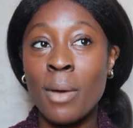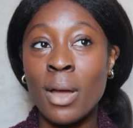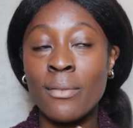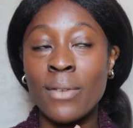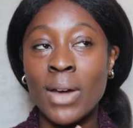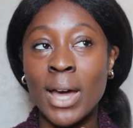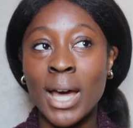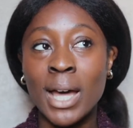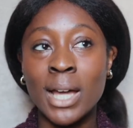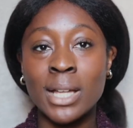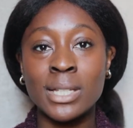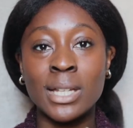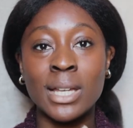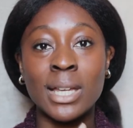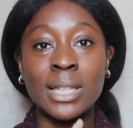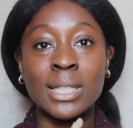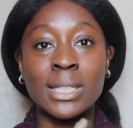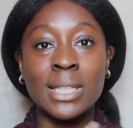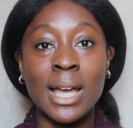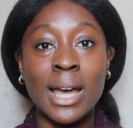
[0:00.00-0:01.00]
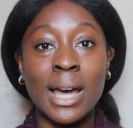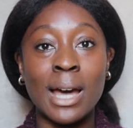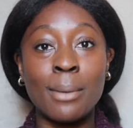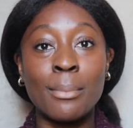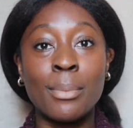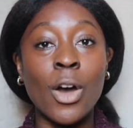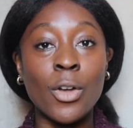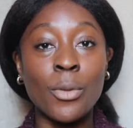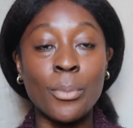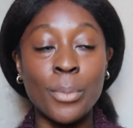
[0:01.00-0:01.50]
I've had a
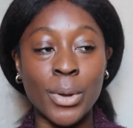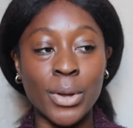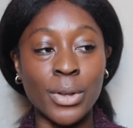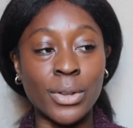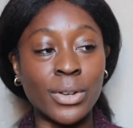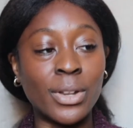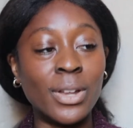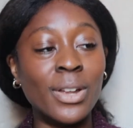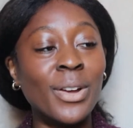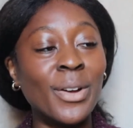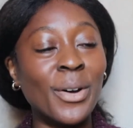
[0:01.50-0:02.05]
tab open